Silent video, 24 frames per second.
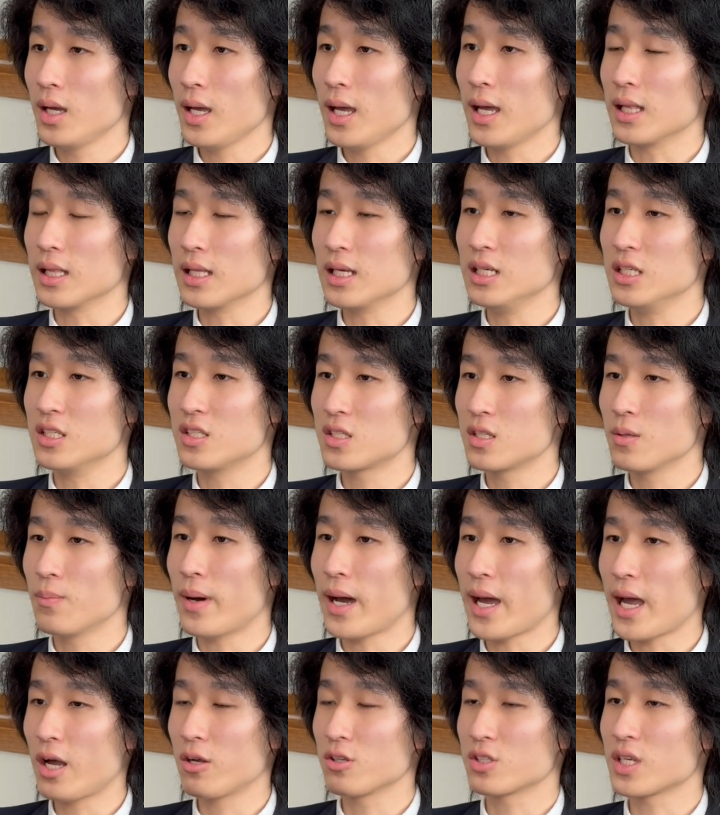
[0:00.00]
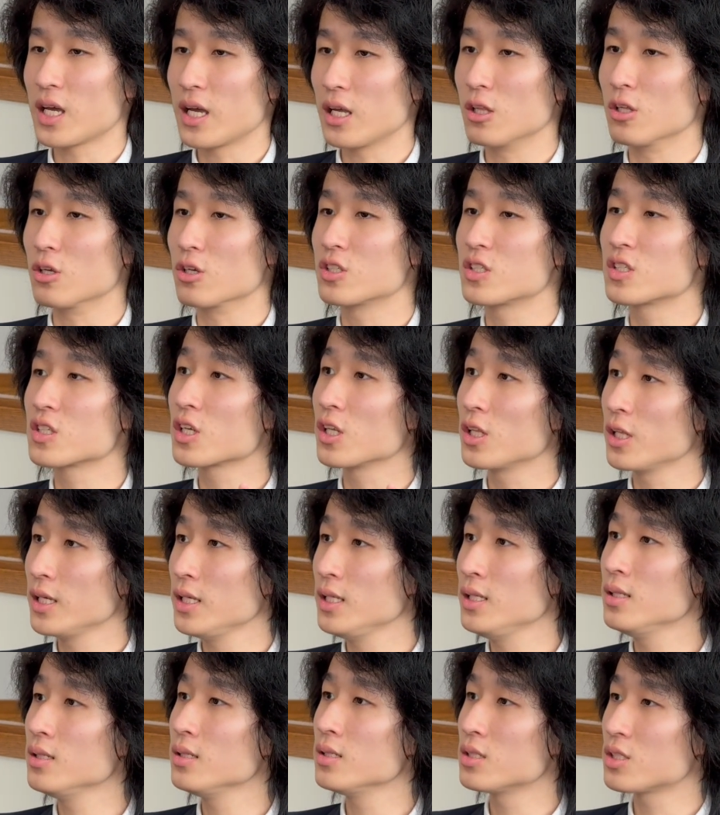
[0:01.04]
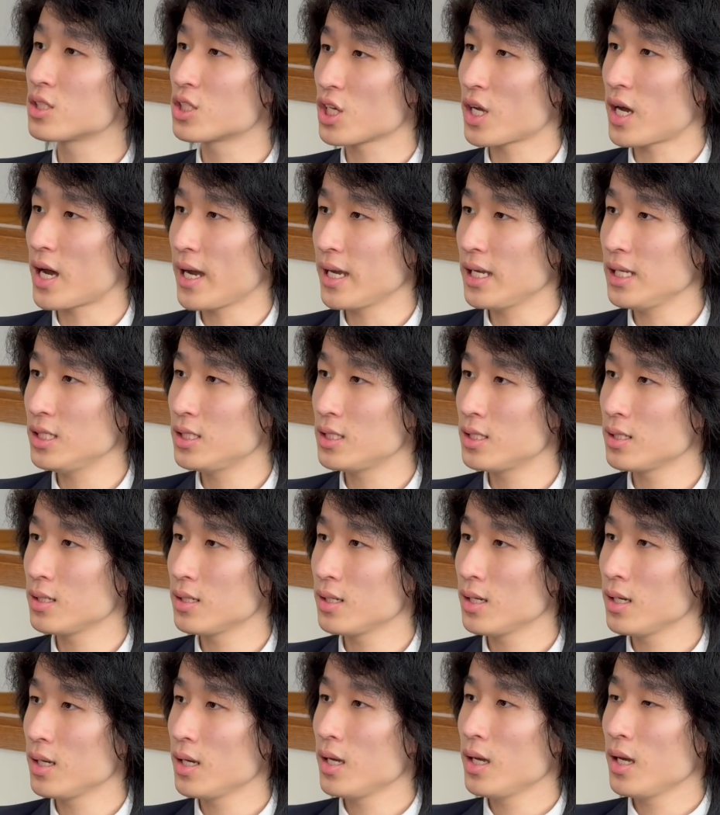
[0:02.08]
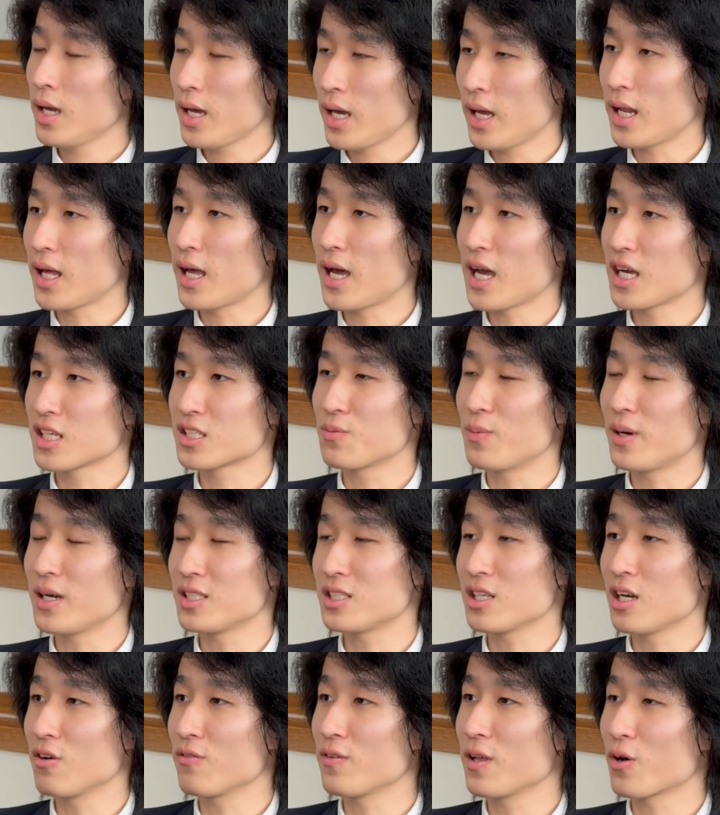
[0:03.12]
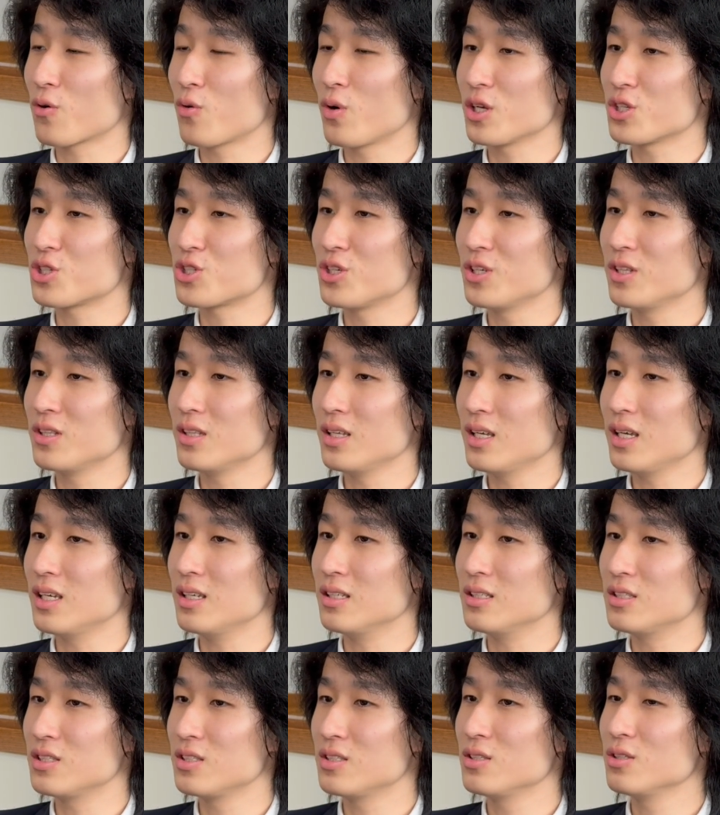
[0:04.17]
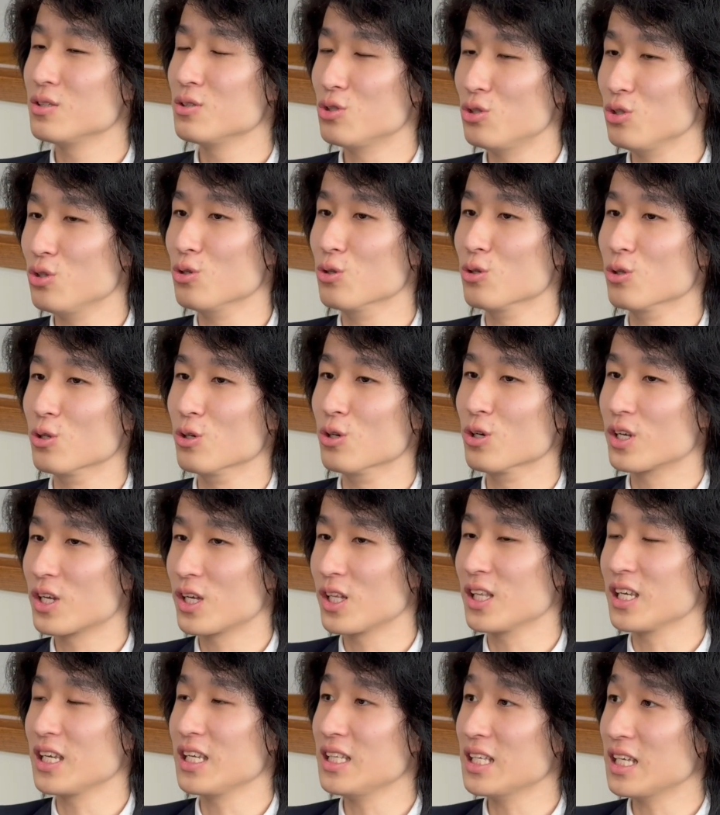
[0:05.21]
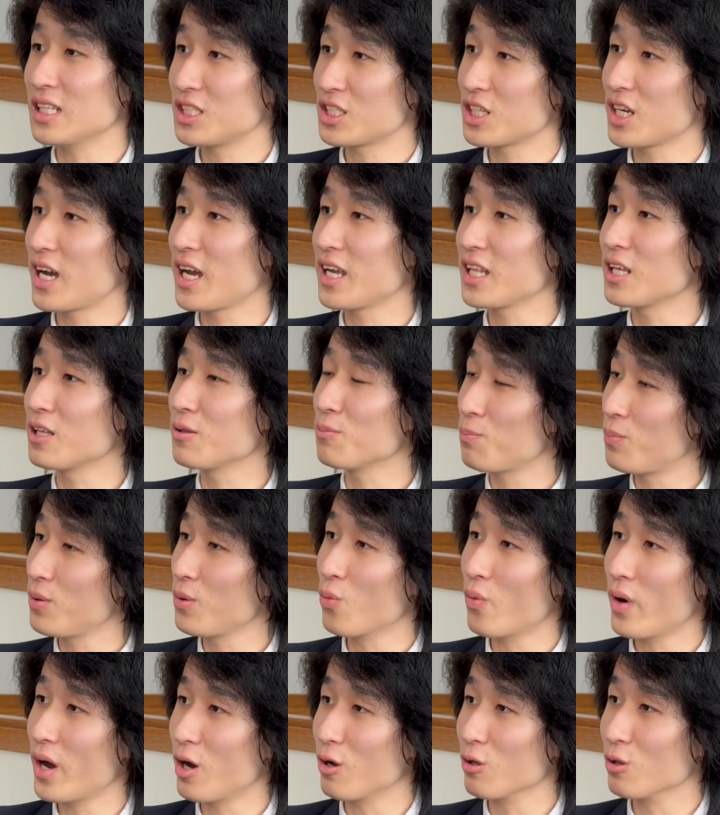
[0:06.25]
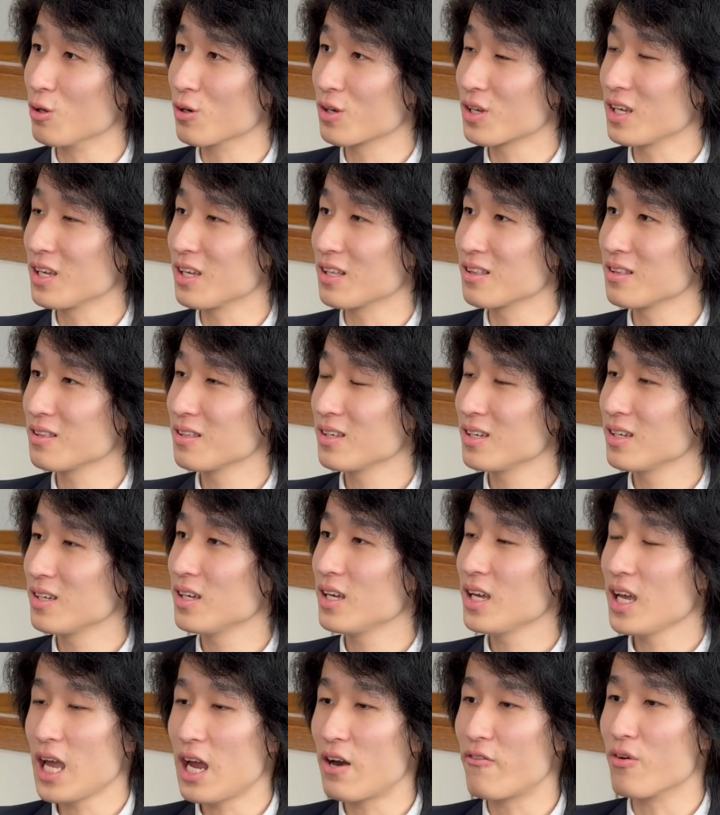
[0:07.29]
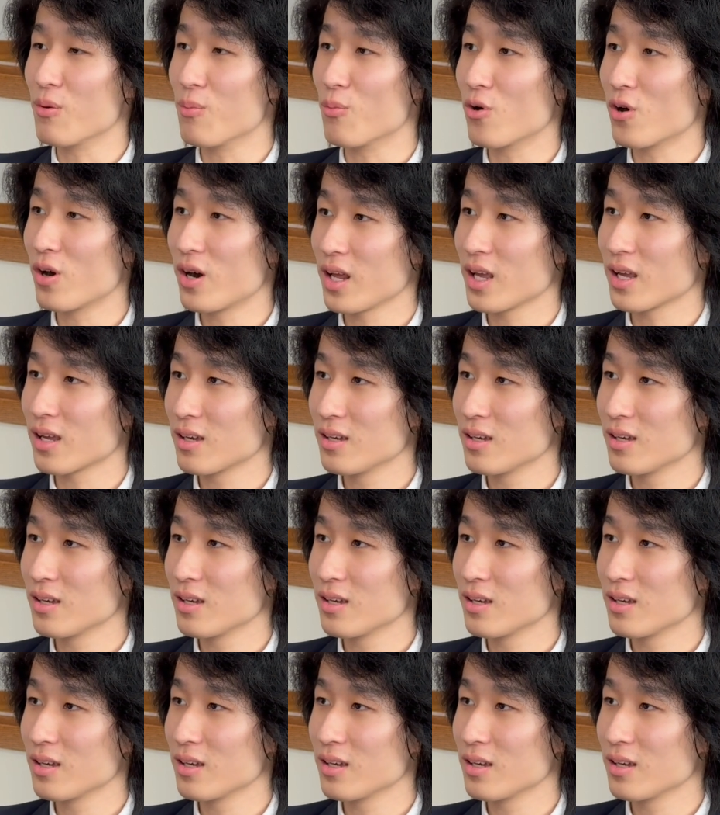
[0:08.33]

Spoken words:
At least my outside looks clean, tight, and I ask myself that question is, do you look clean and tight and be well looking every morning?